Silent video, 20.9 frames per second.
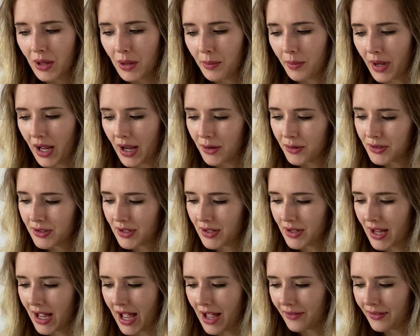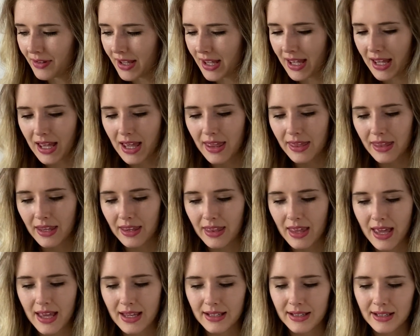But I also have here that
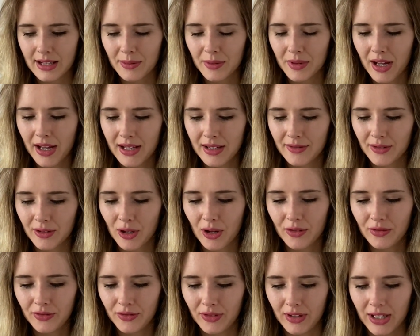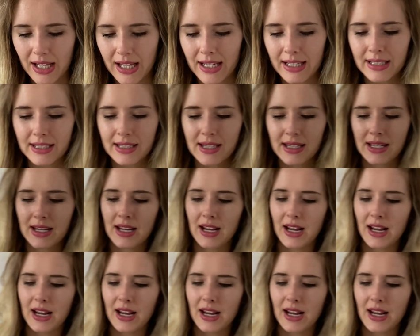there's some kind of conflict.